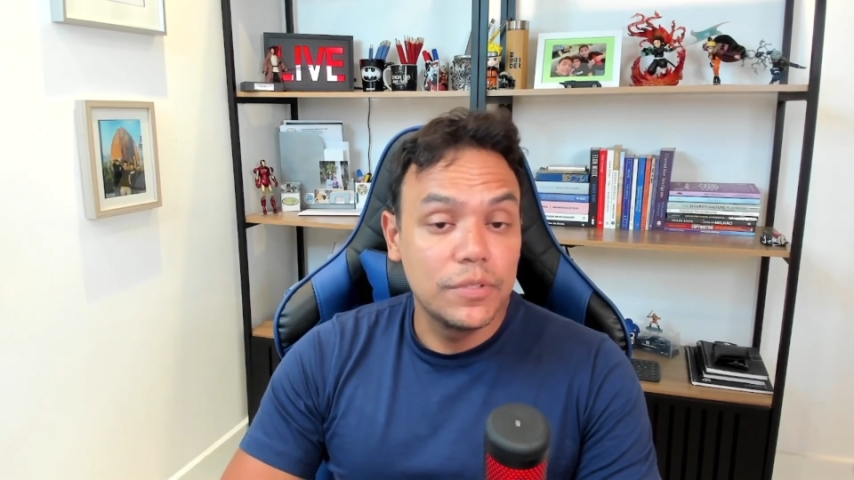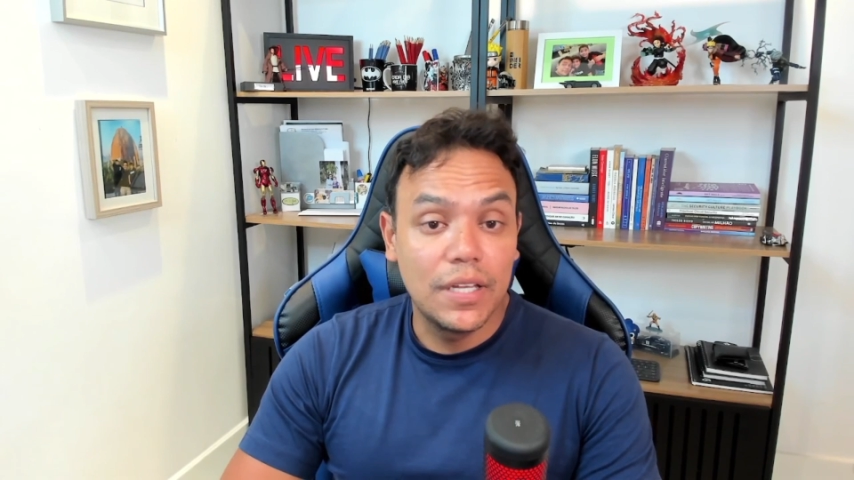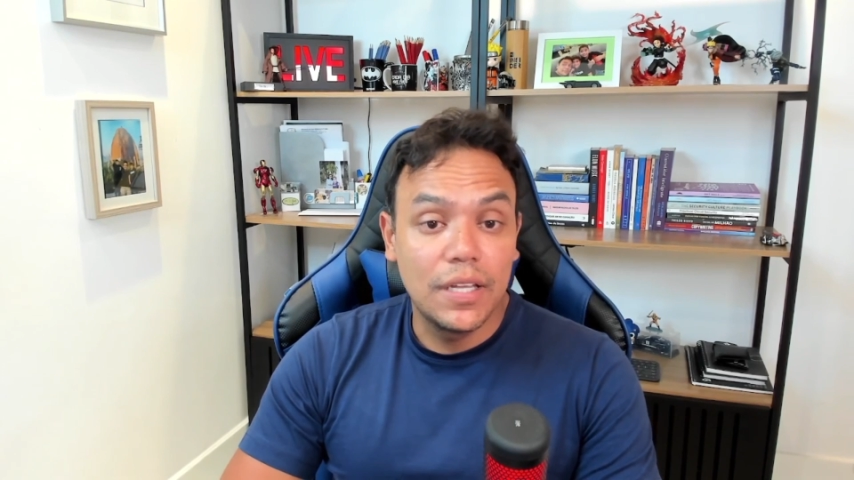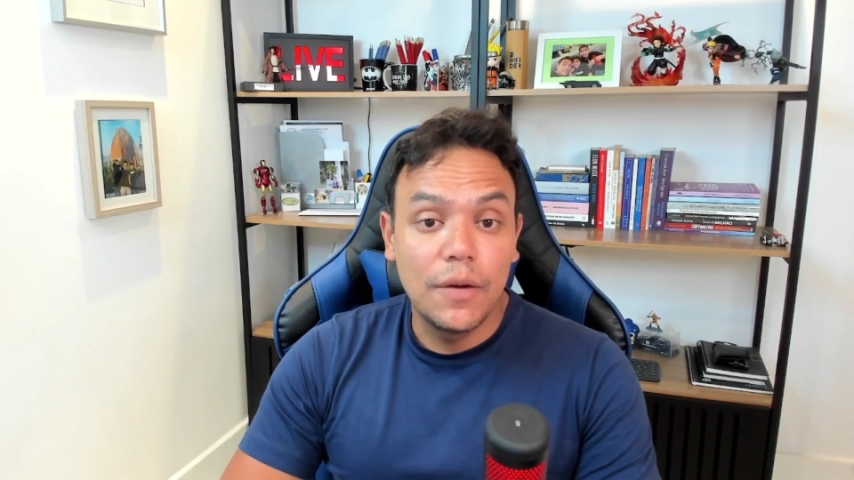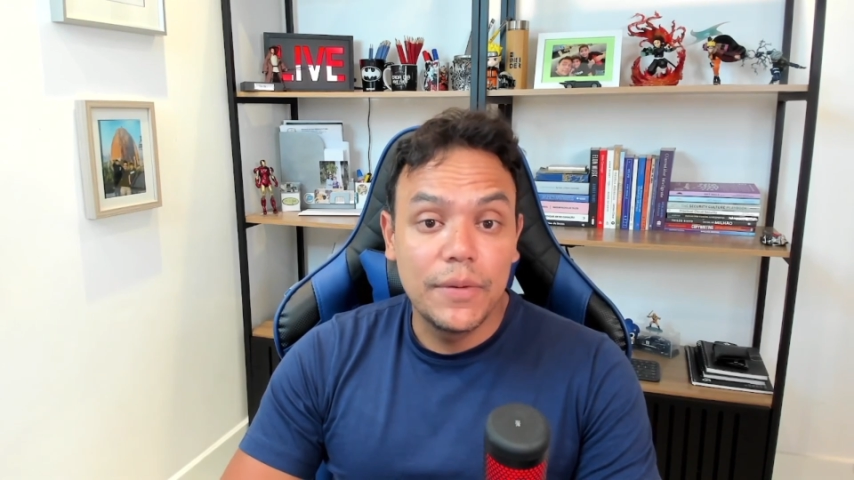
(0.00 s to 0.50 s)
the
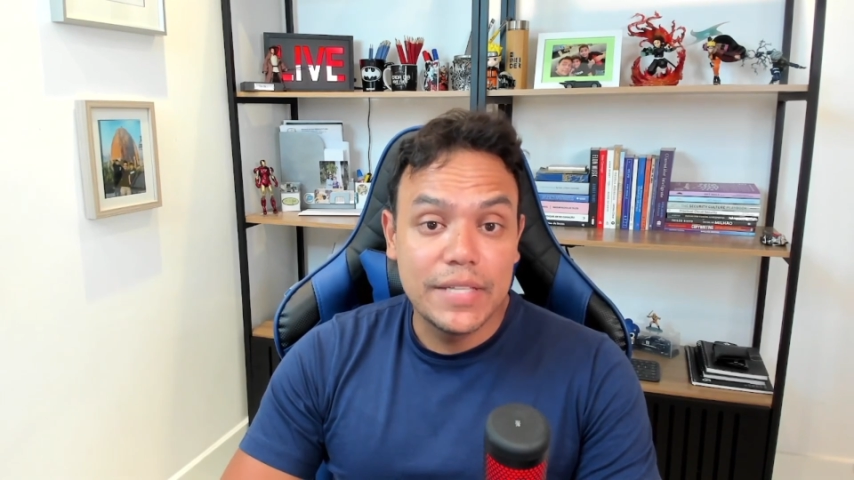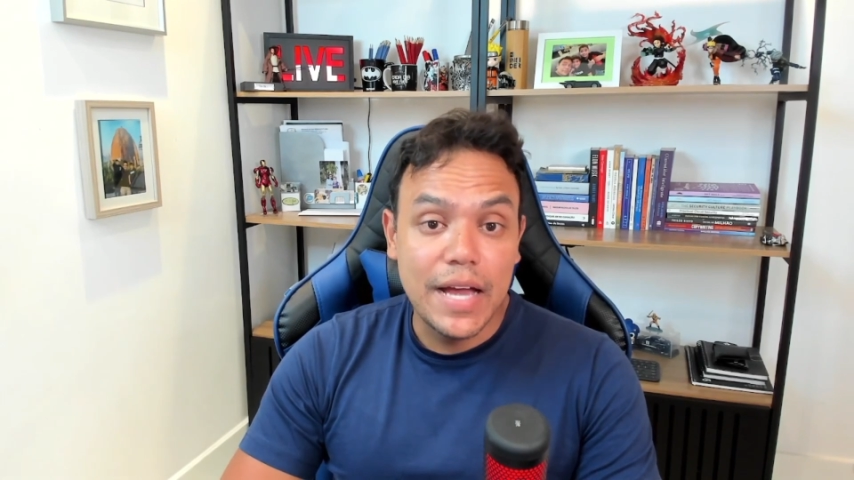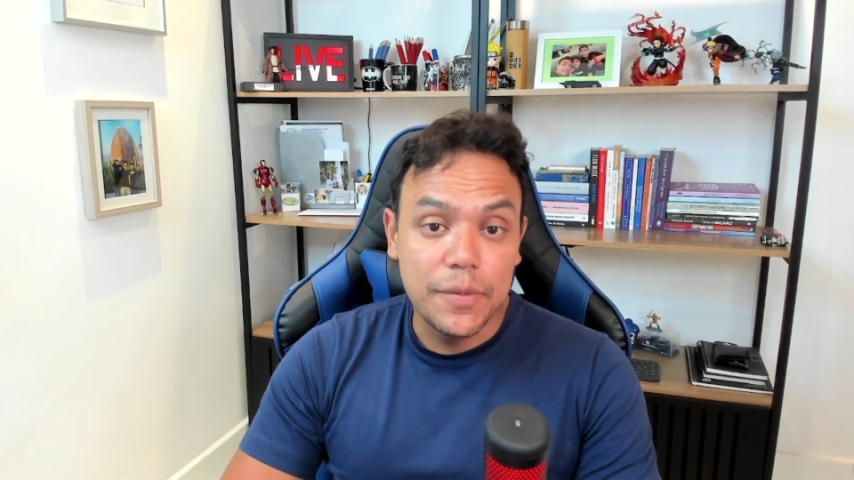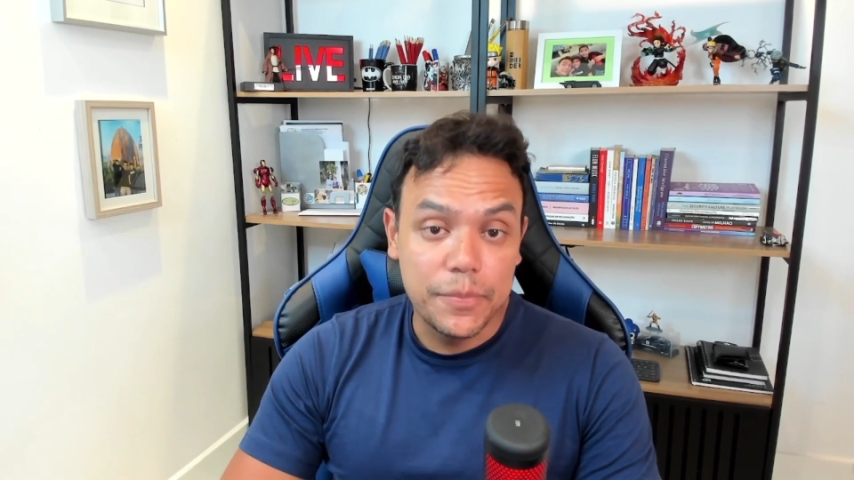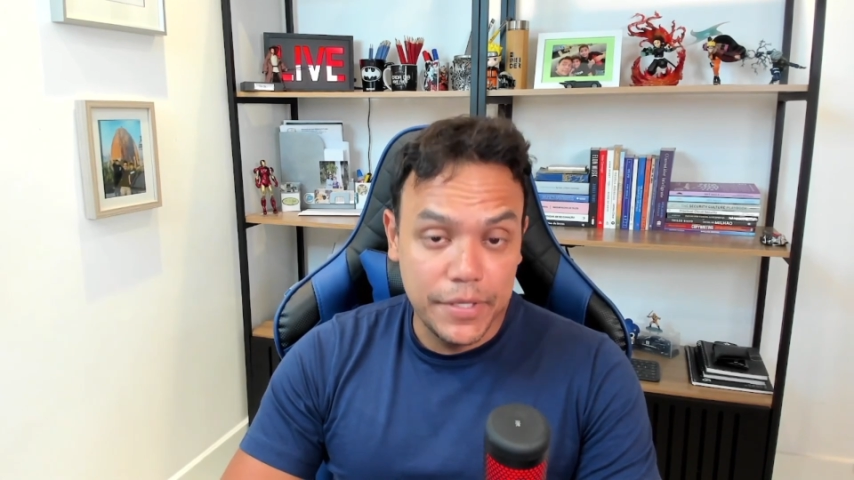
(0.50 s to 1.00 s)
allowed
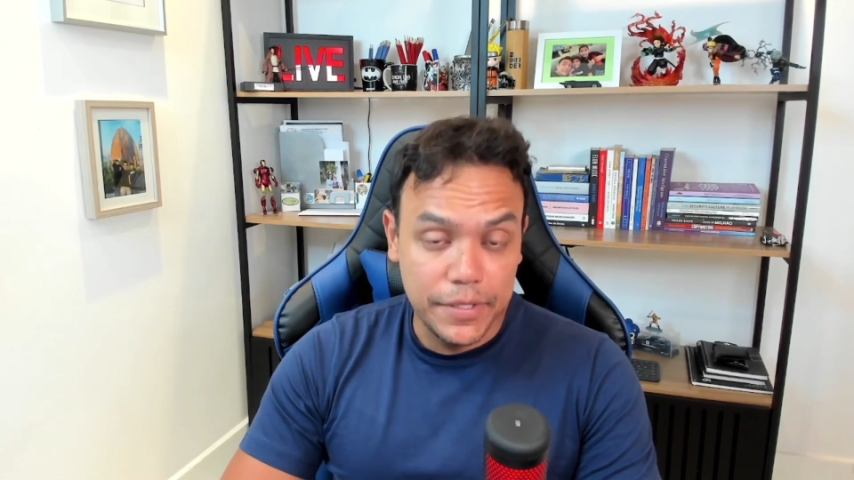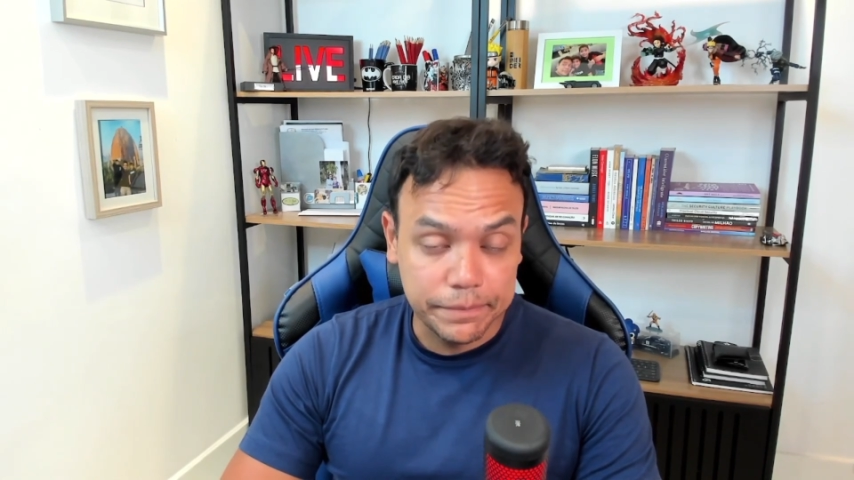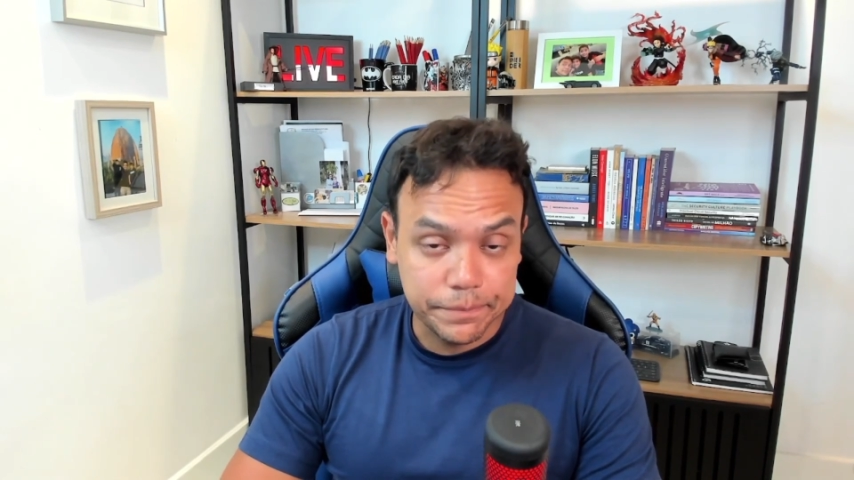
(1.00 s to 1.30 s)
IP.